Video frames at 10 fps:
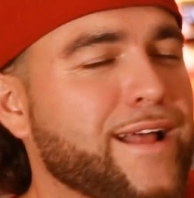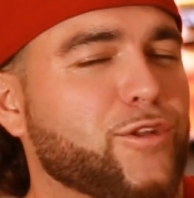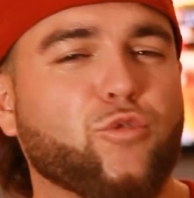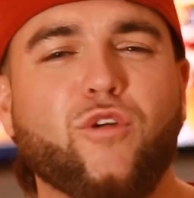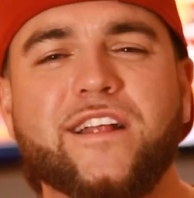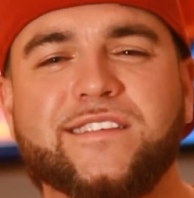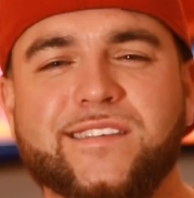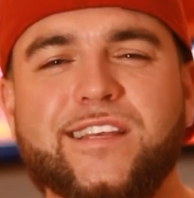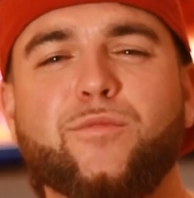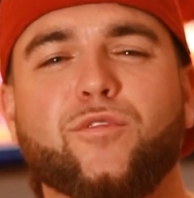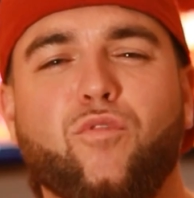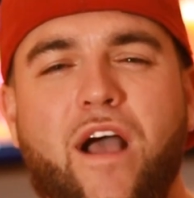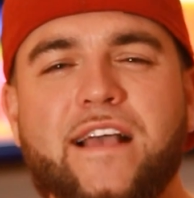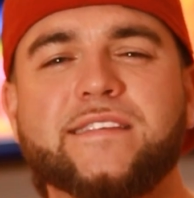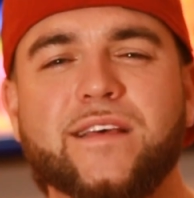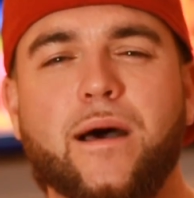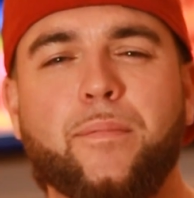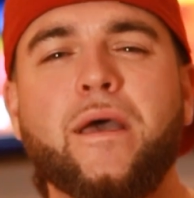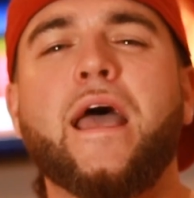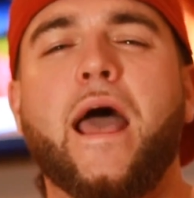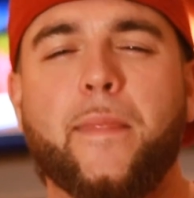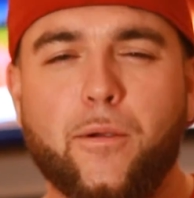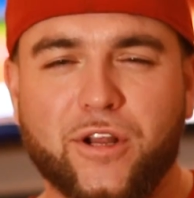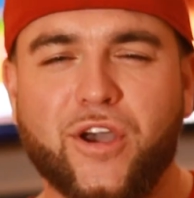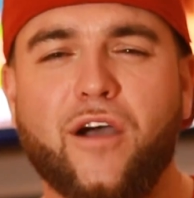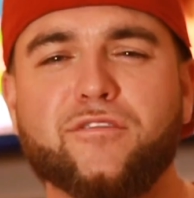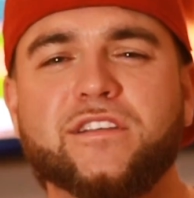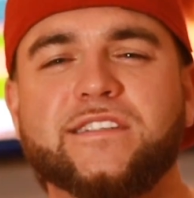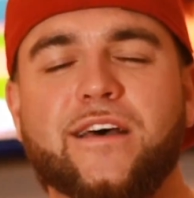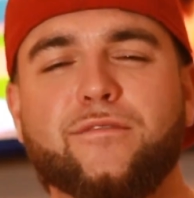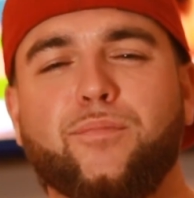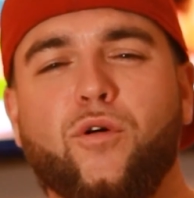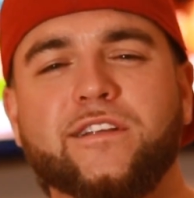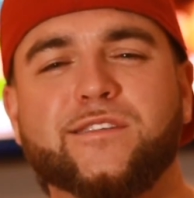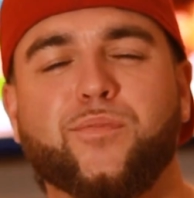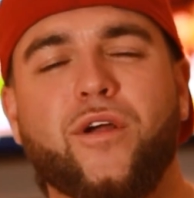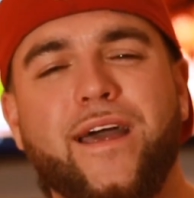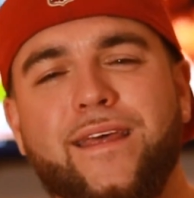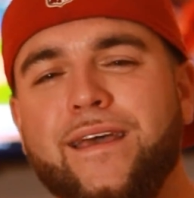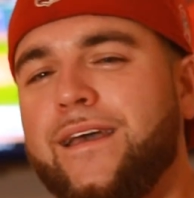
the Red Sea would rise up, and they would cover the 7-point spread.